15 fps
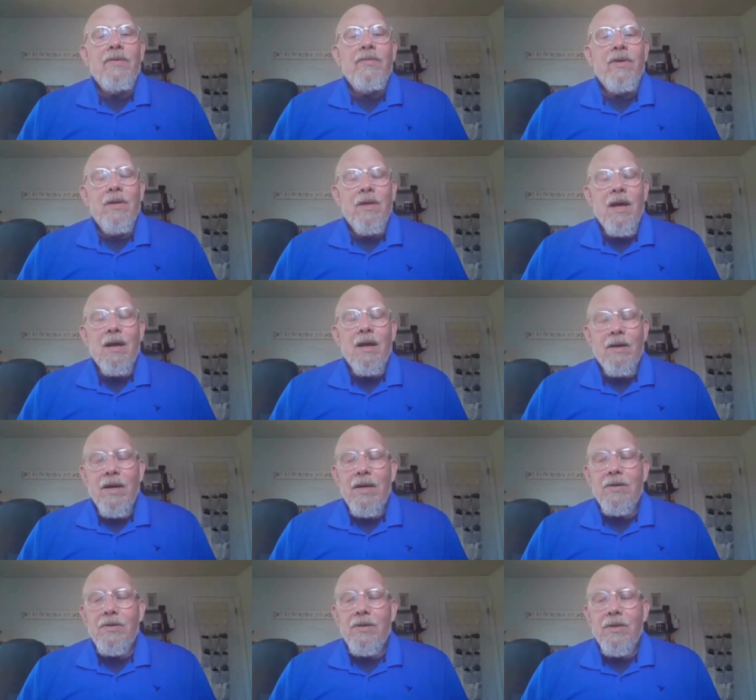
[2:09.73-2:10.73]
giving the
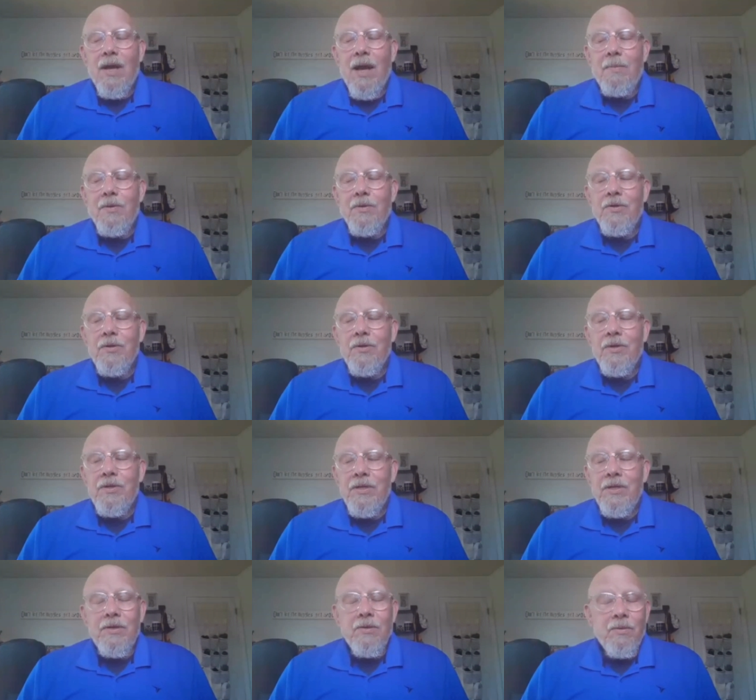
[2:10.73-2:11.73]
congregation the
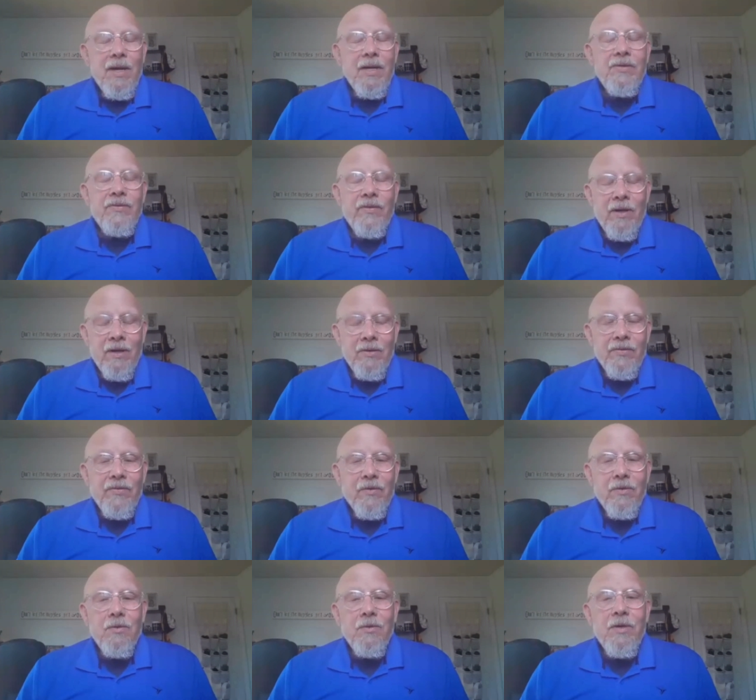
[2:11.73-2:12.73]
opportunity to raise funds
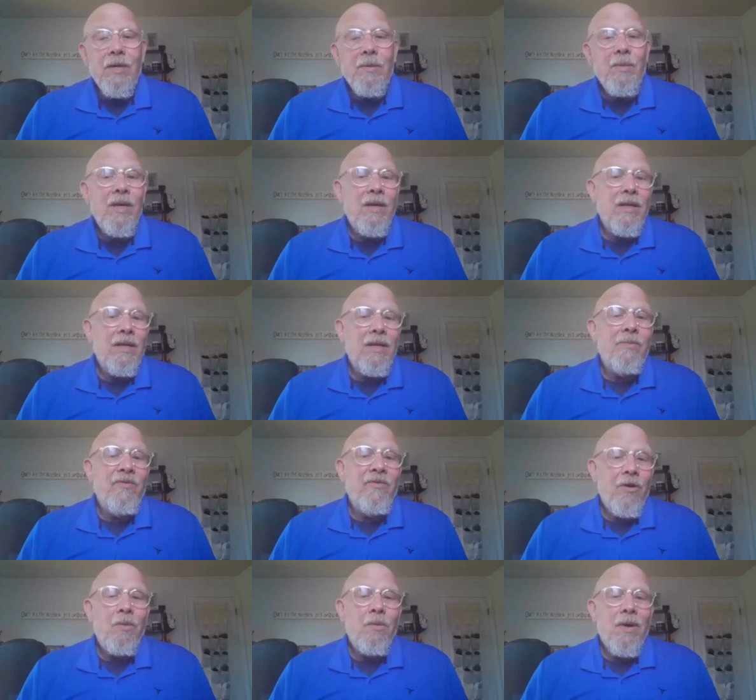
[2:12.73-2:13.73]
for leukemia and
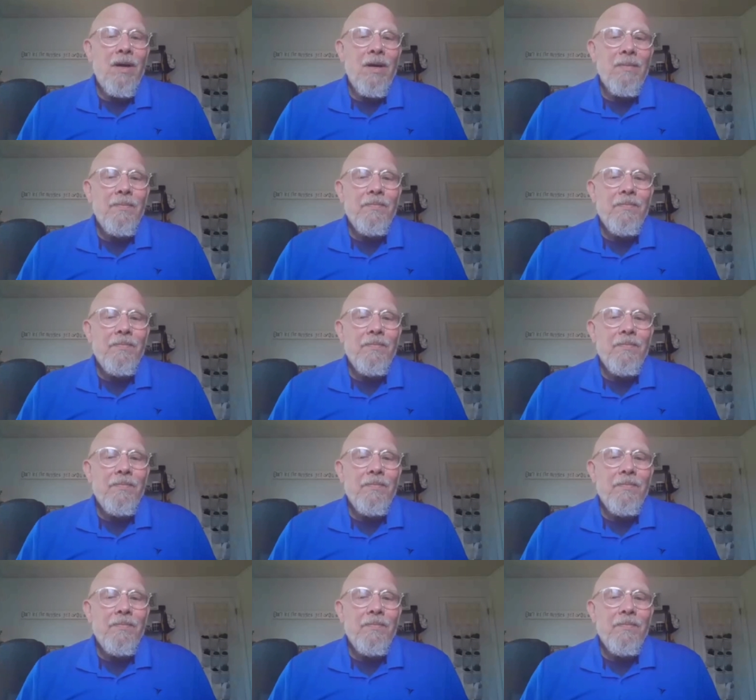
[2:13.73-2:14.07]
lymphoma.